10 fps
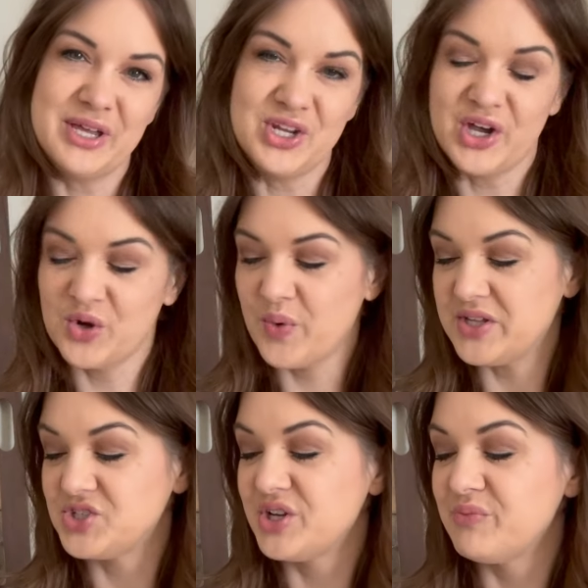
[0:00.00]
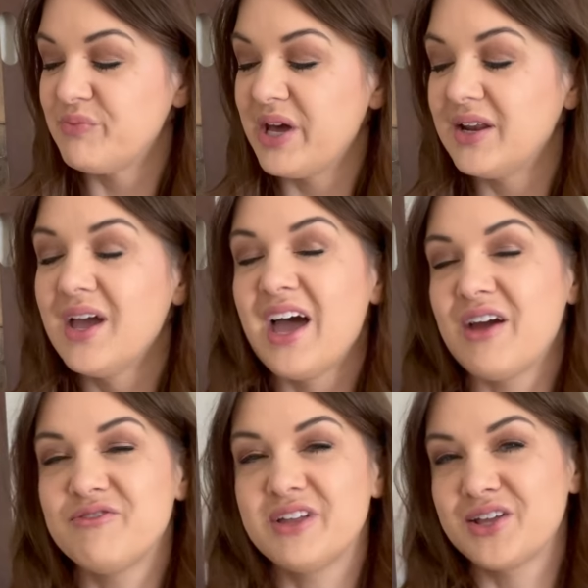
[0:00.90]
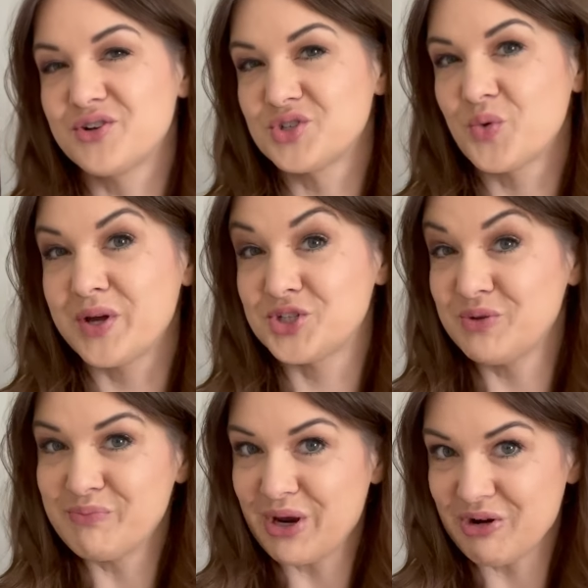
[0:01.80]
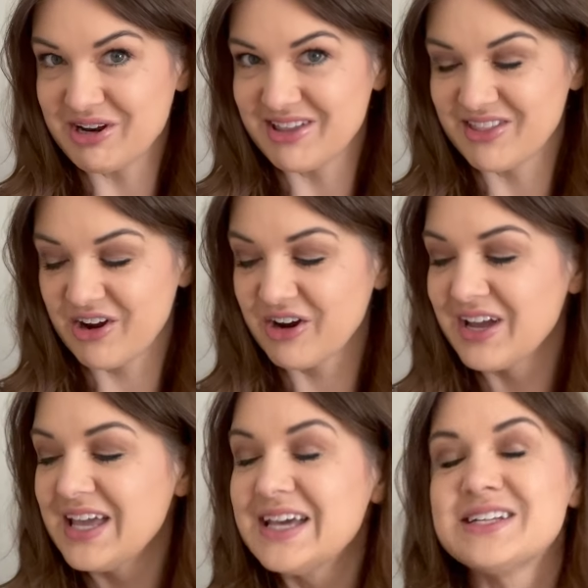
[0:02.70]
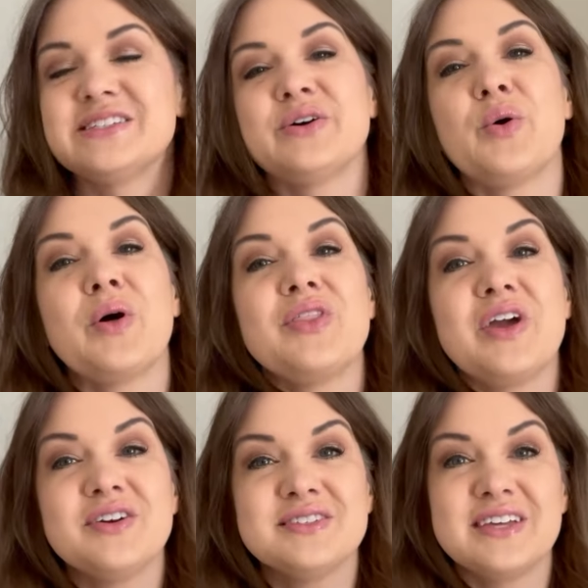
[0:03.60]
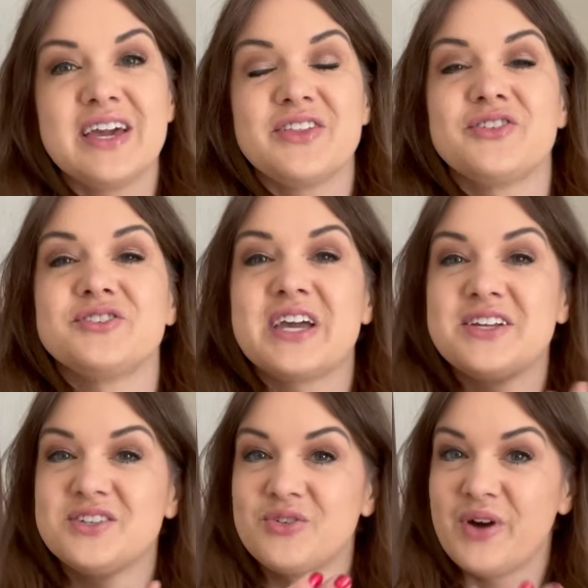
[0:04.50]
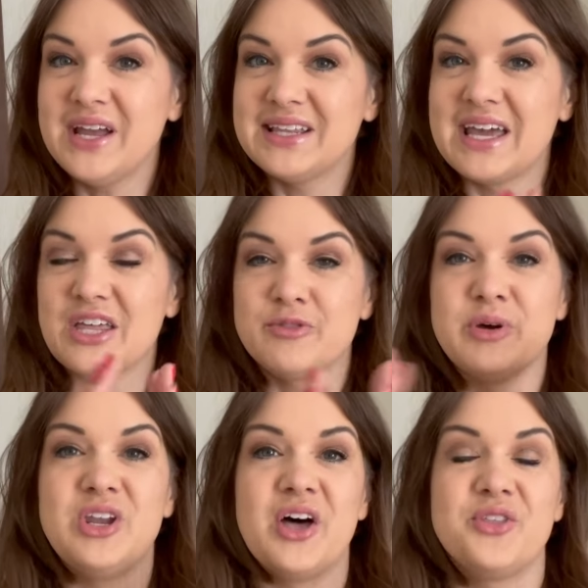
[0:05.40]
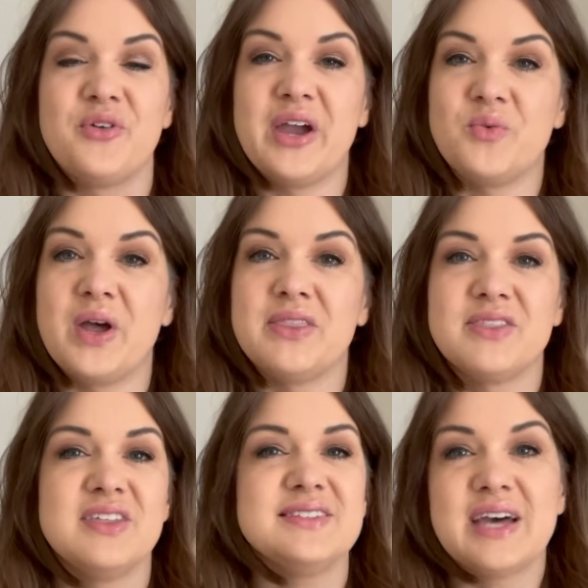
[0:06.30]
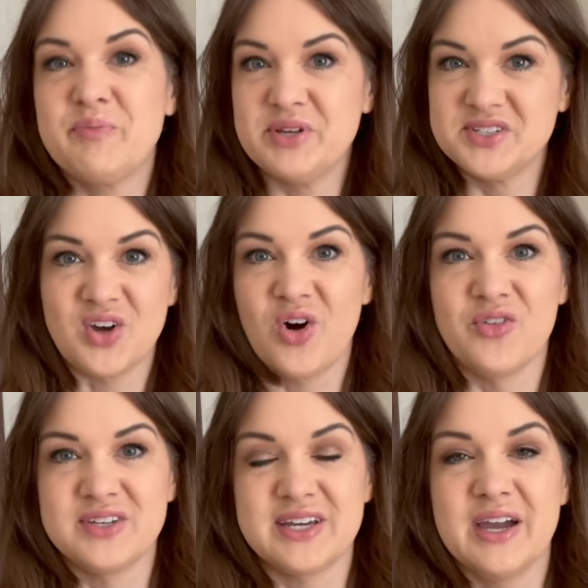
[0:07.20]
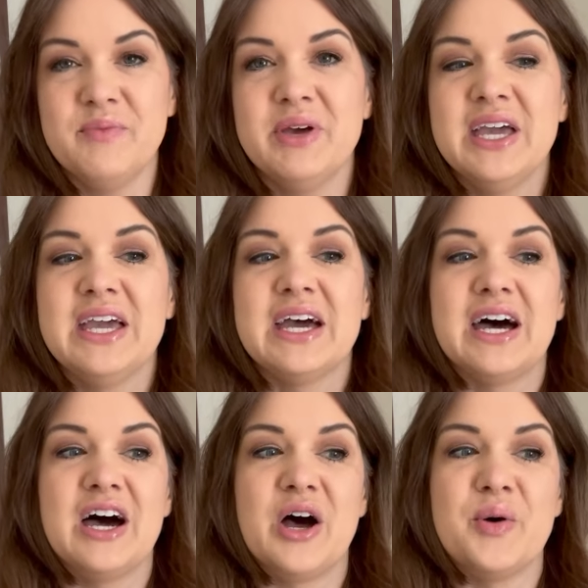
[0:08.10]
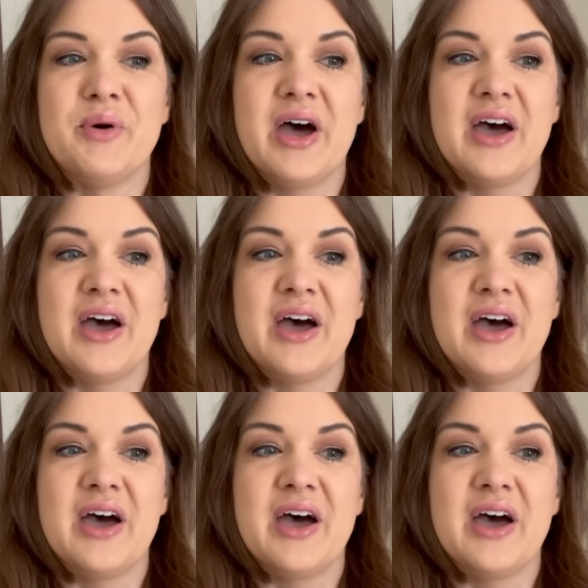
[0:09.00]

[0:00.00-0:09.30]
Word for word: not a question, but I feel like there's a question buried in there. So they're saying that their skates are the right length, but not the right width. This happens all the time. Um,